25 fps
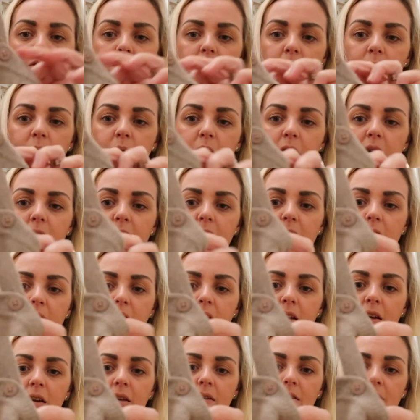the
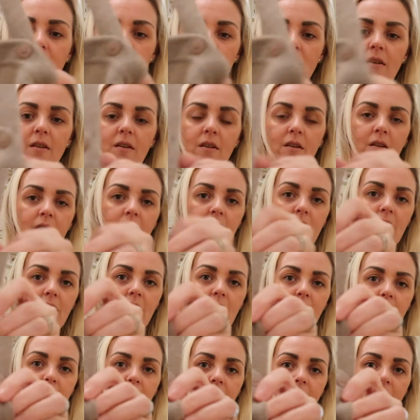braces,
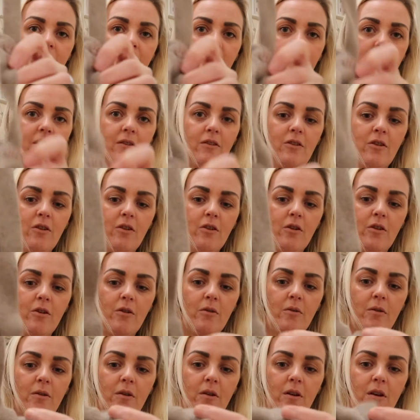like that. So,
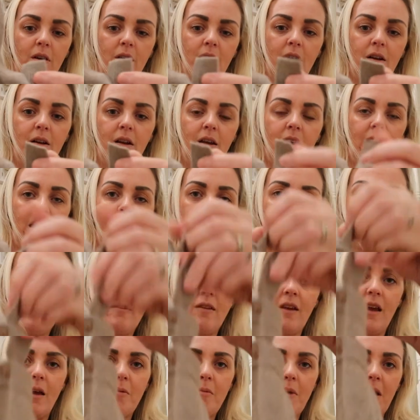and again,
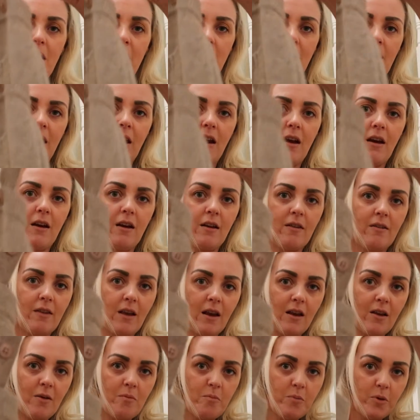same idea, a
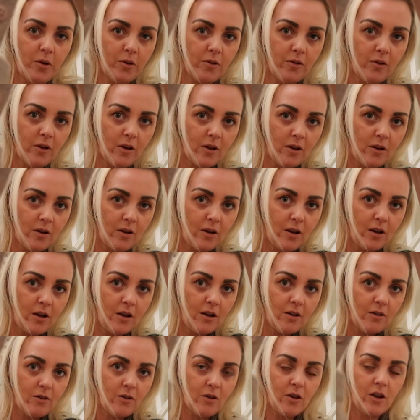second button
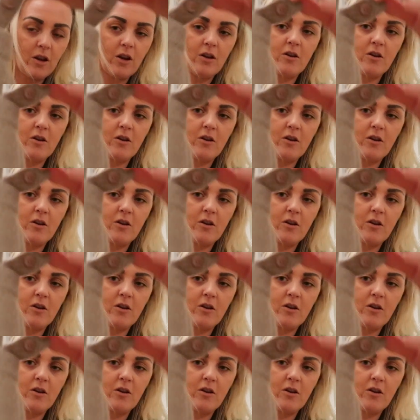so you